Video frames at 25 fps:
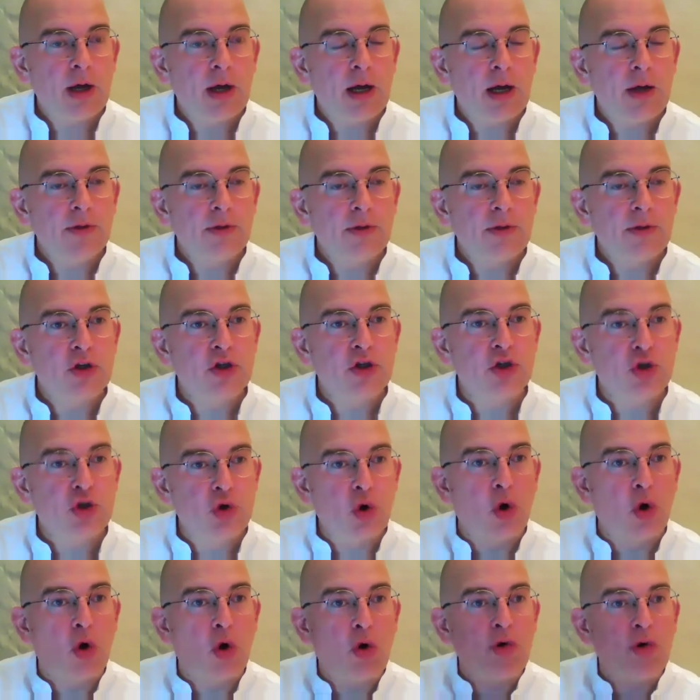the
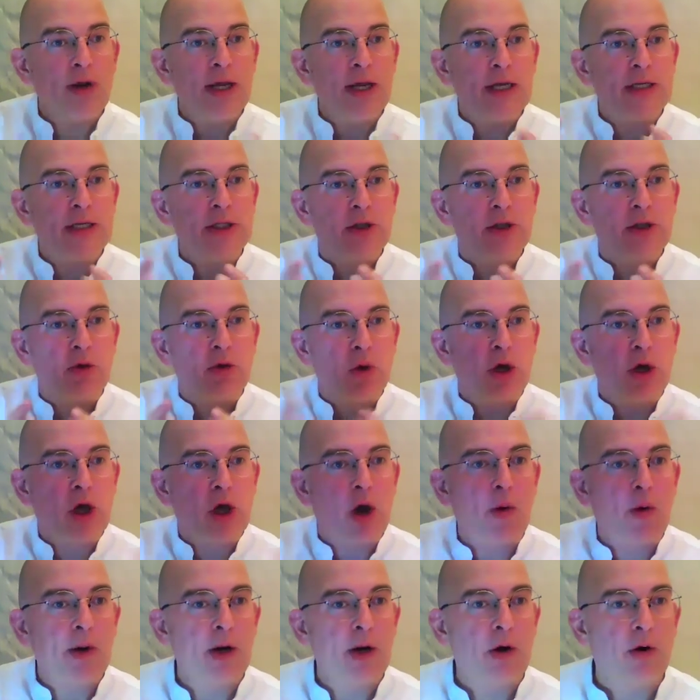stories that were
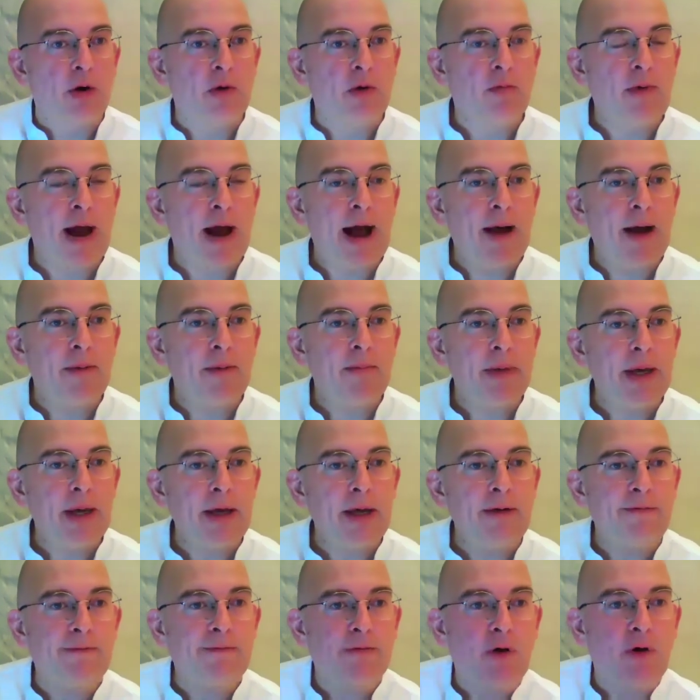going on around
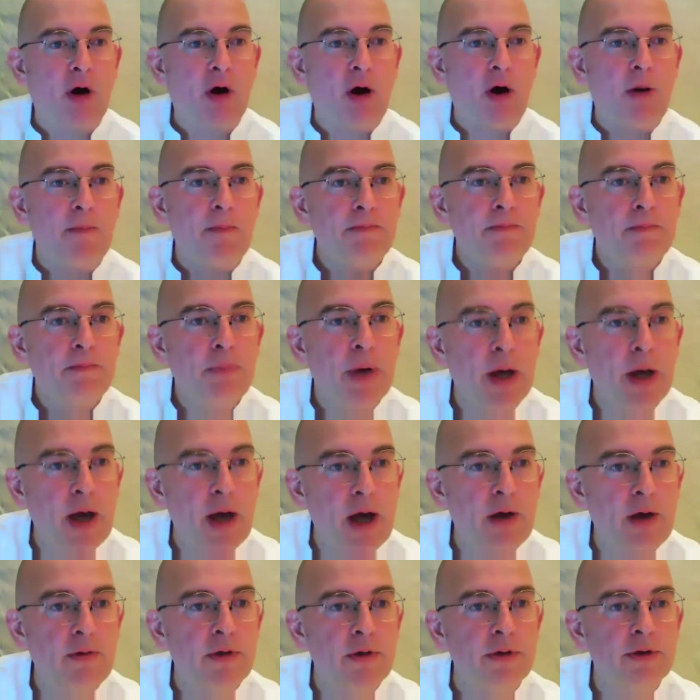me, from
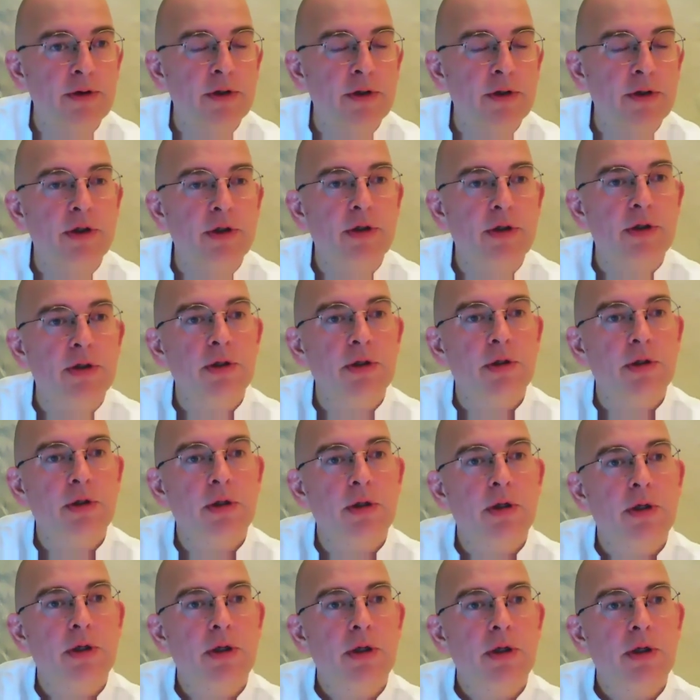parents,
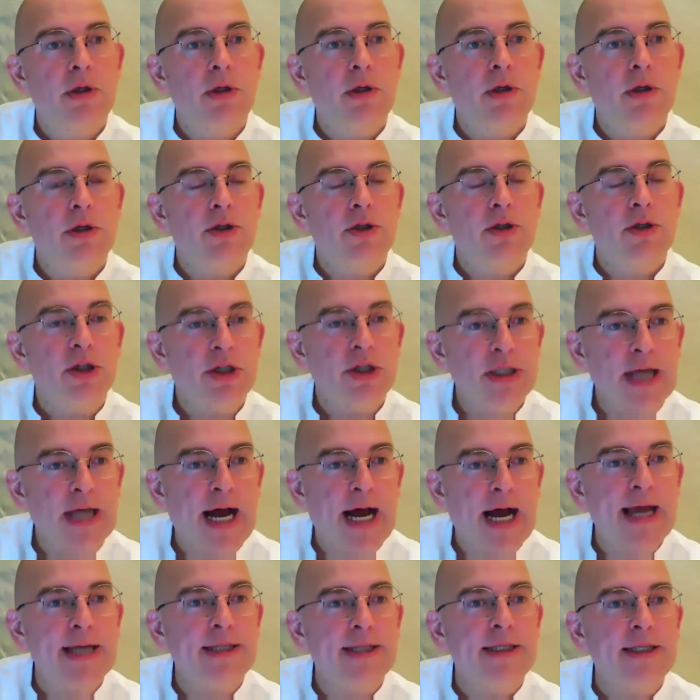
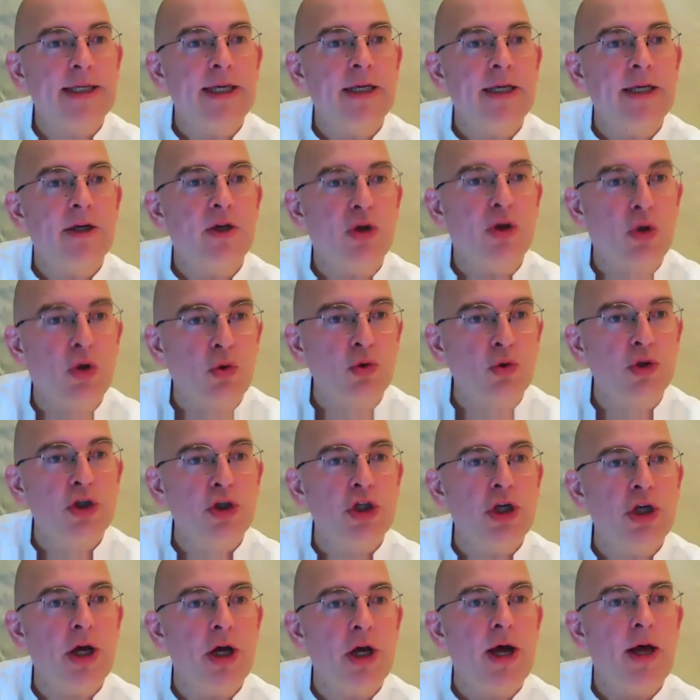society,
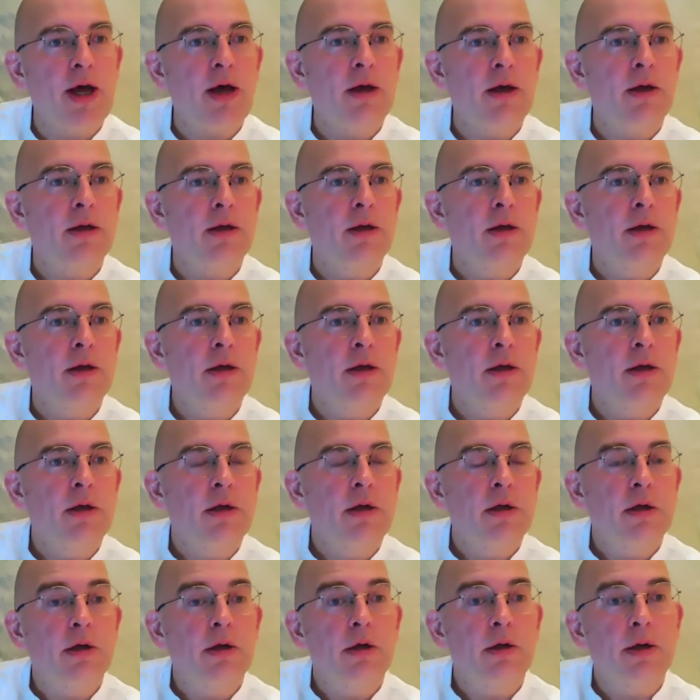culture,
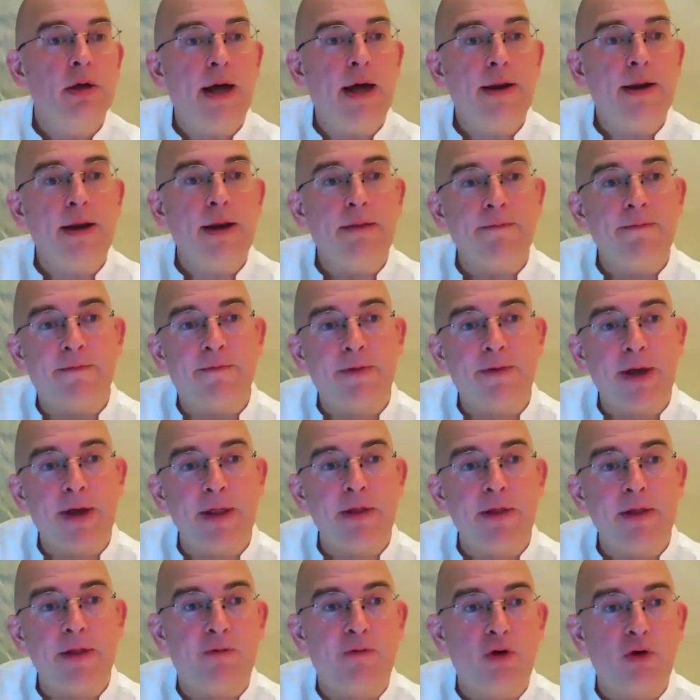and in
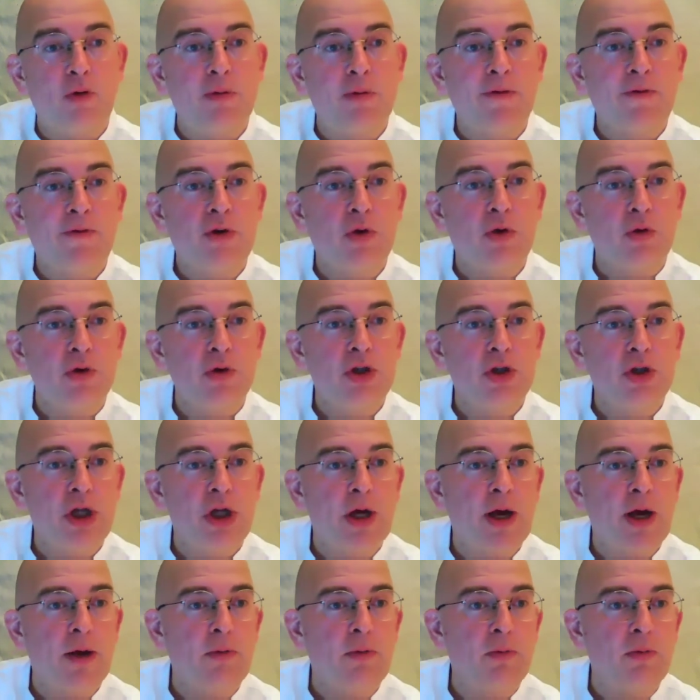the form of
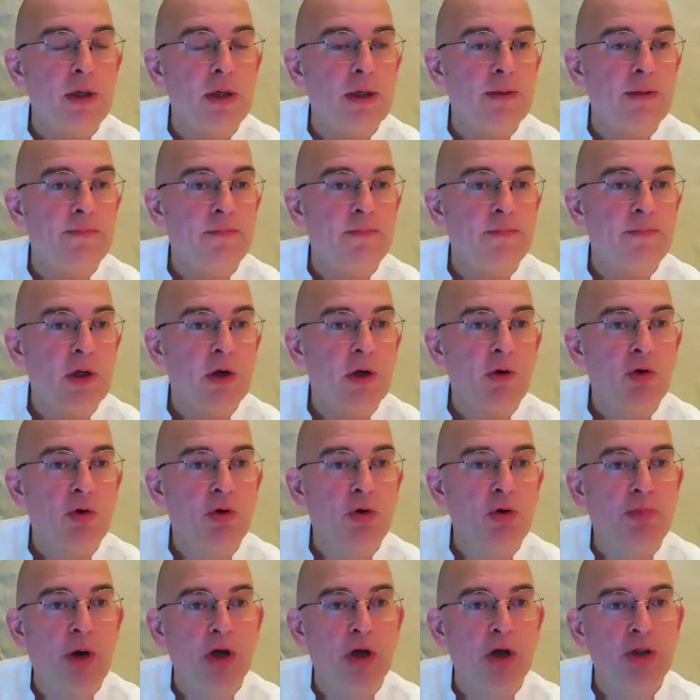culture, we
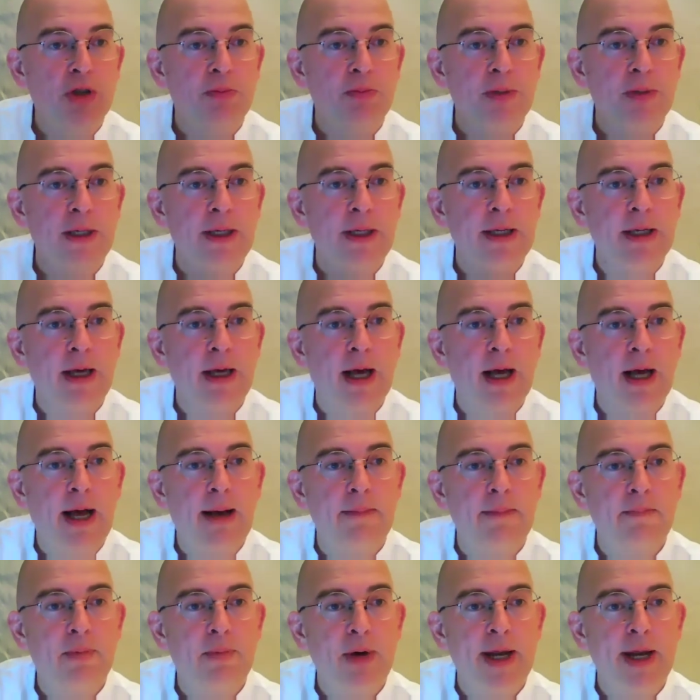could possibly
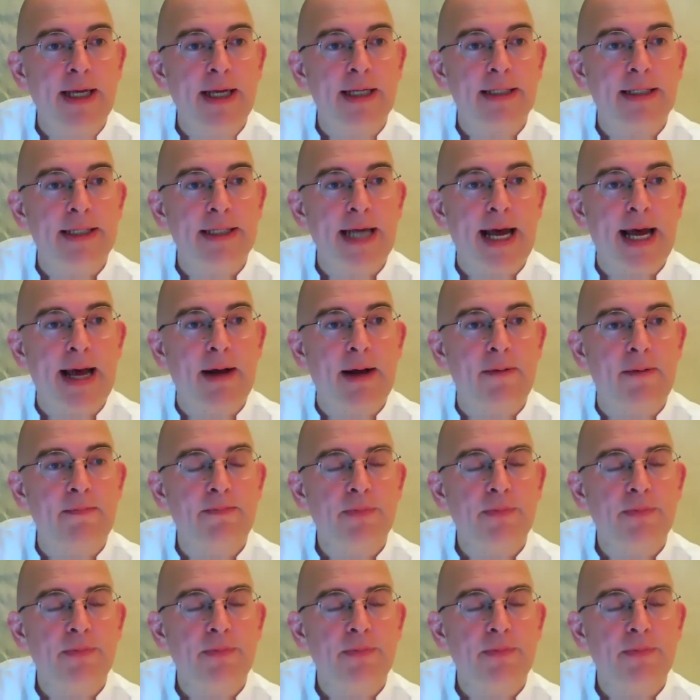break it down